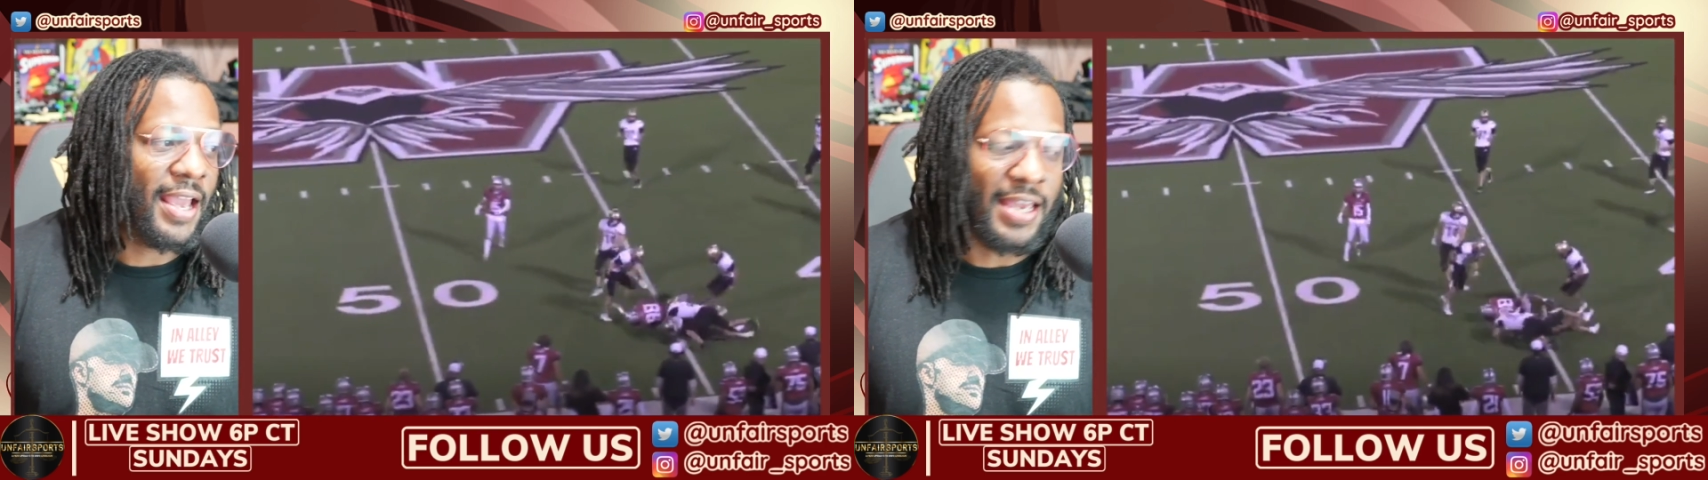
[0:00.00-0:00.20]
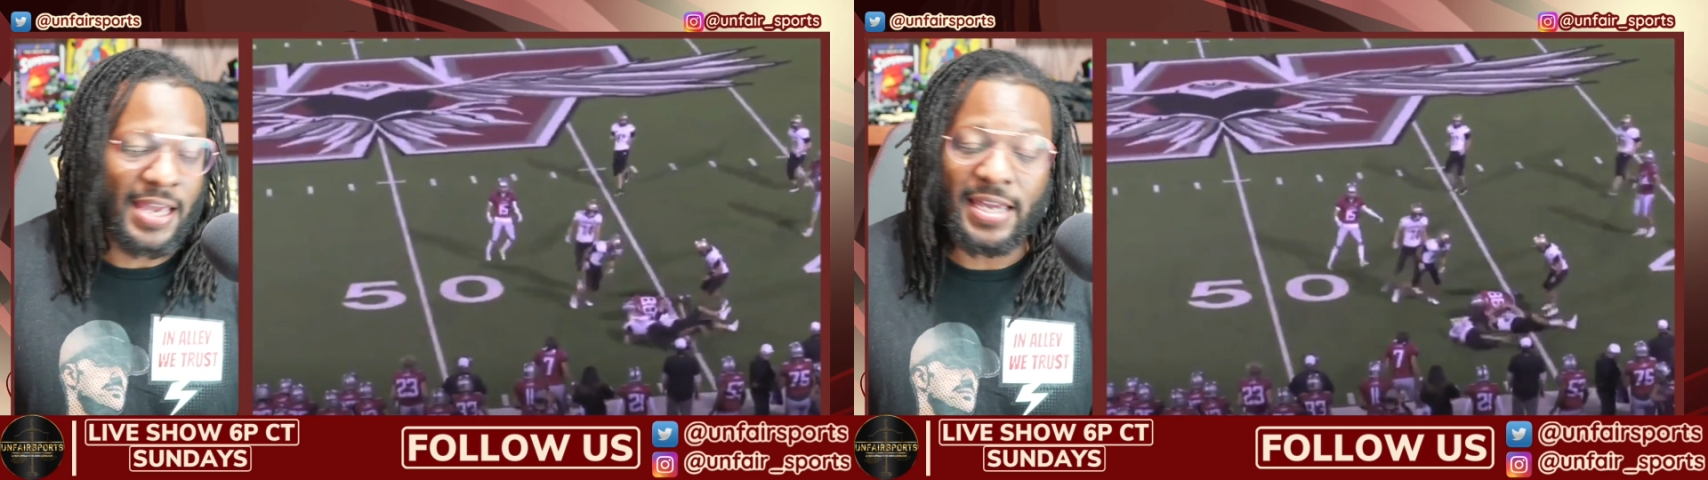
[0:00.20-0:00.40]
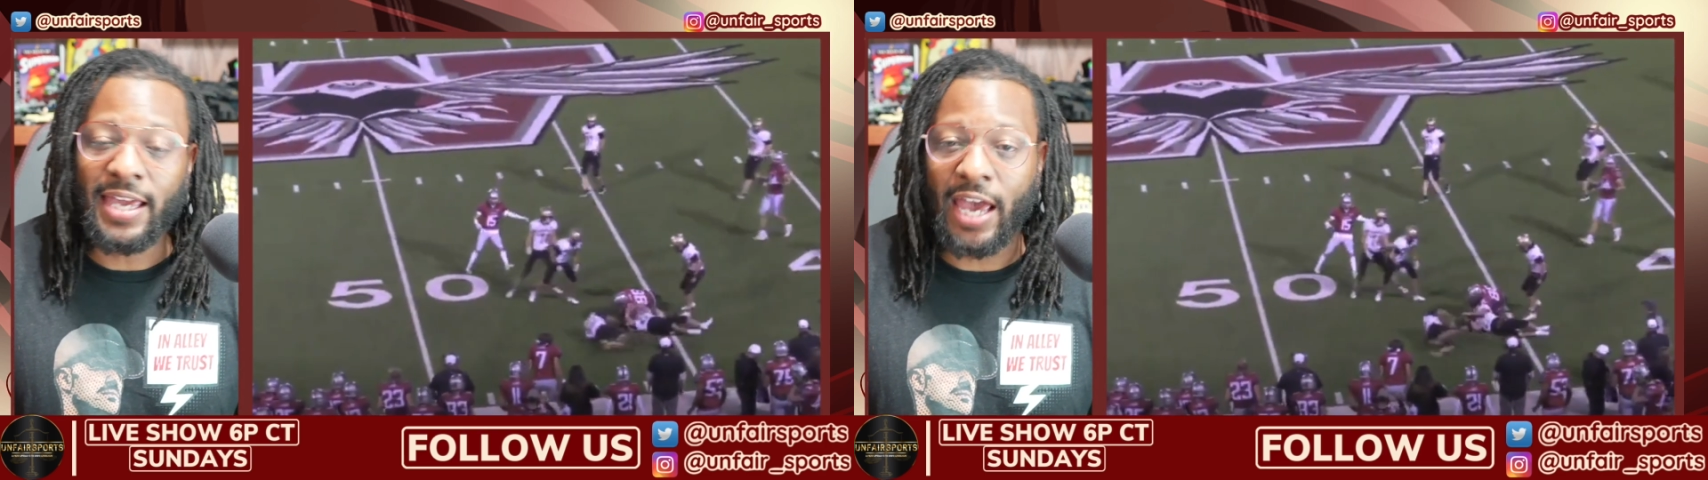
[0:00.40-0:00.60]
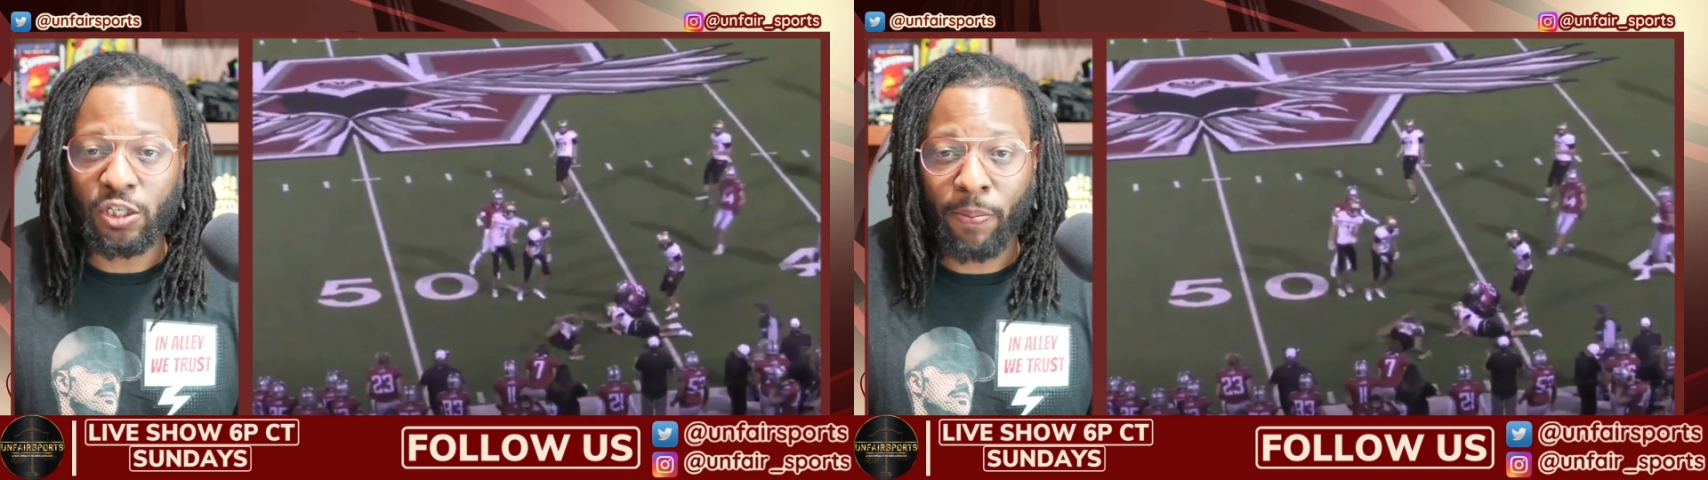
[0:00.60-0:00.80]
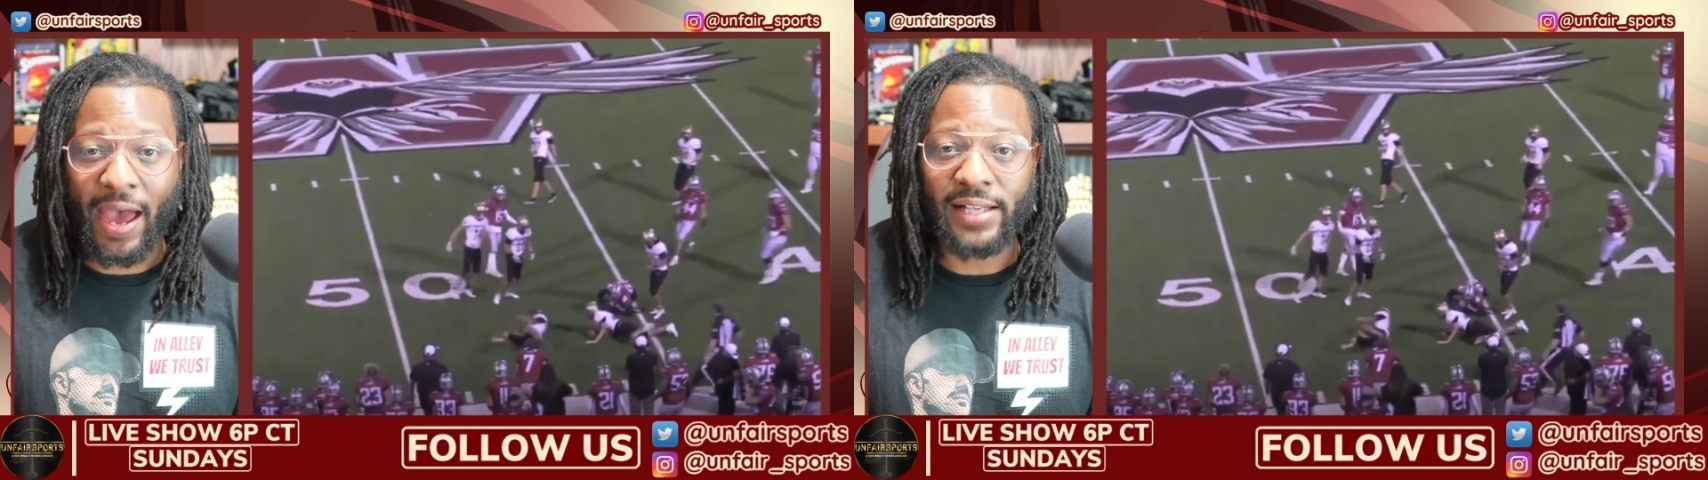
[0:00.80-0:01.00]
He can
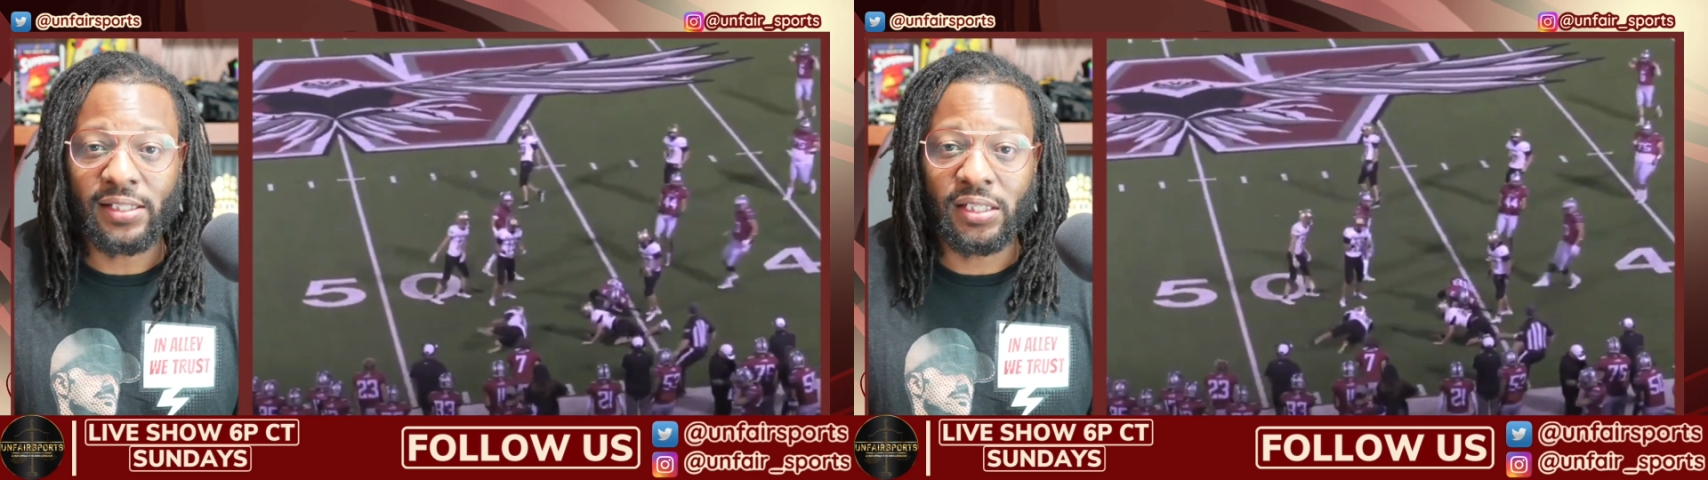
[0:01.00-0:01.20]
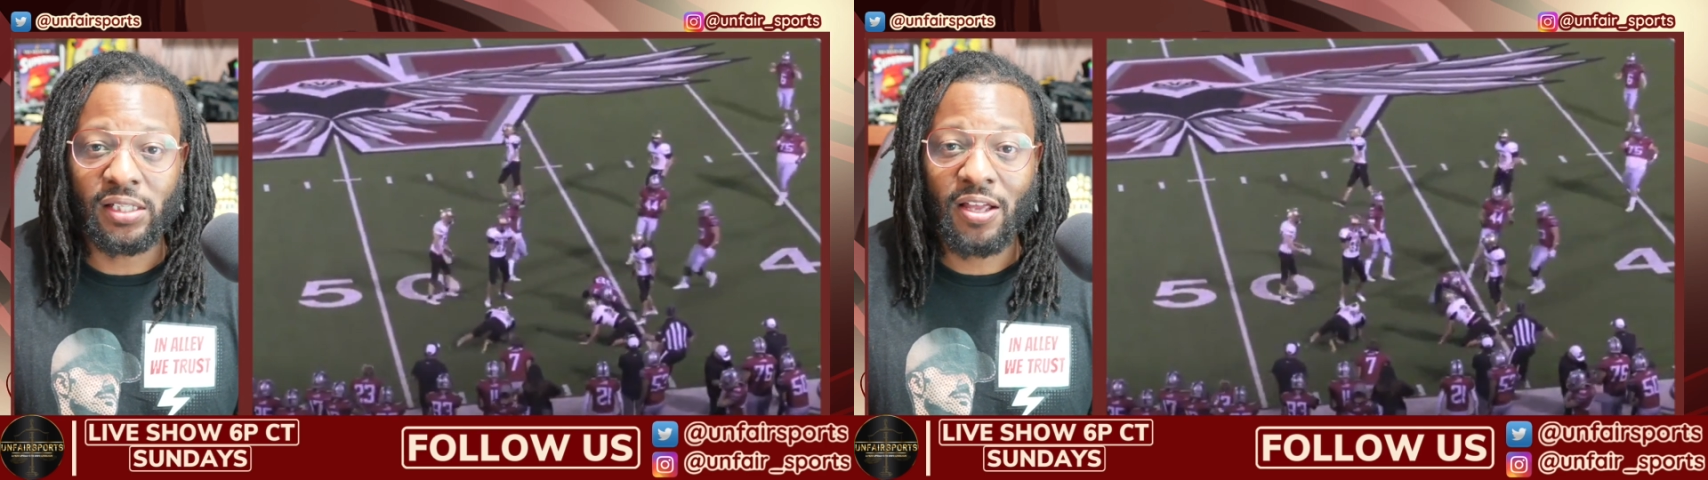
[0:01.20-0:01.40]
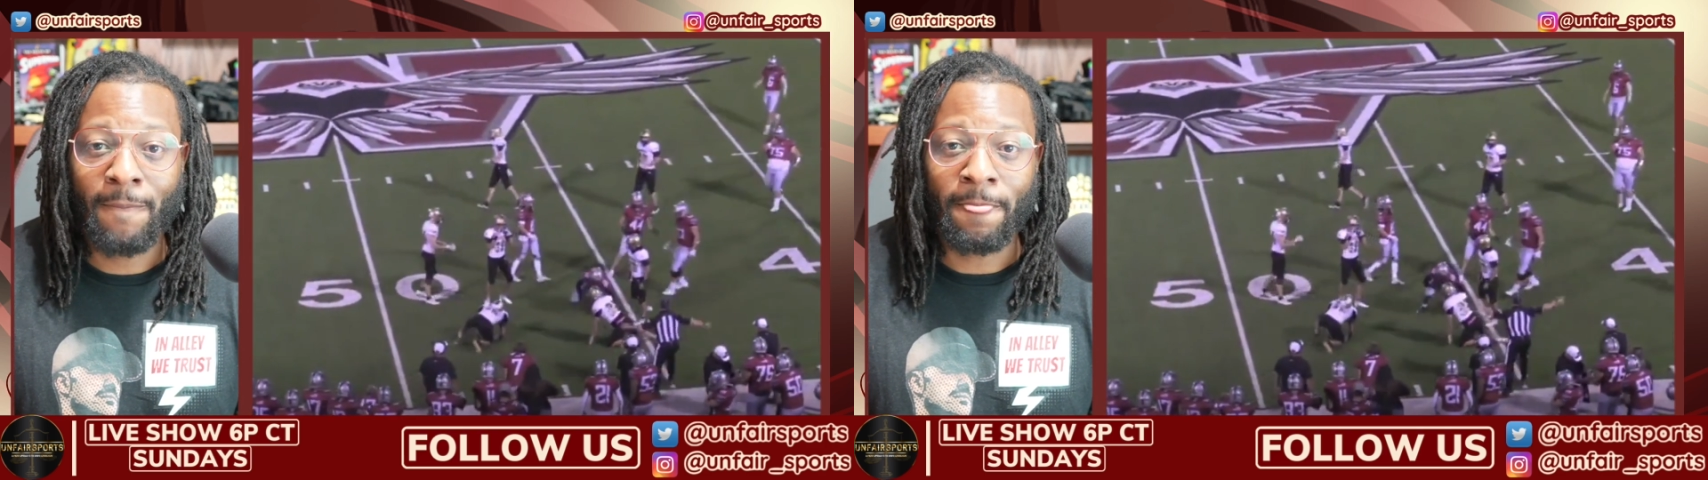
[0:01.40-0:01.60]
catch passes.